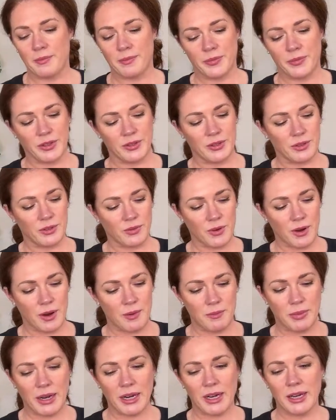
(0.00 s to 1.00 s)
This is
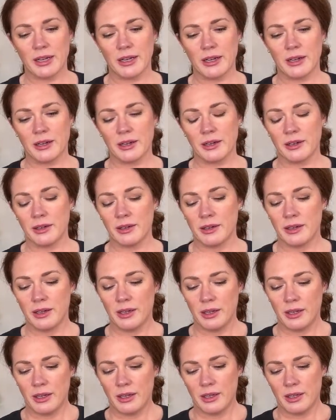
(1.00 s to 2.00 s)
from Pioneer.
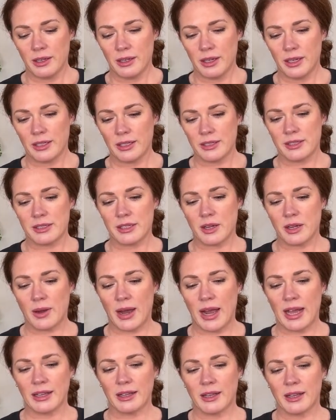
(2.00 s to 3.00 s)
And so
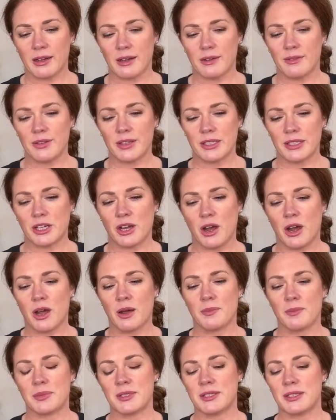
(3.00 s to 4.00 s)
I love the
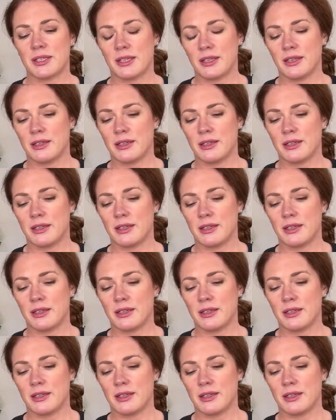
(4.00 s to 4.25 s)
tops.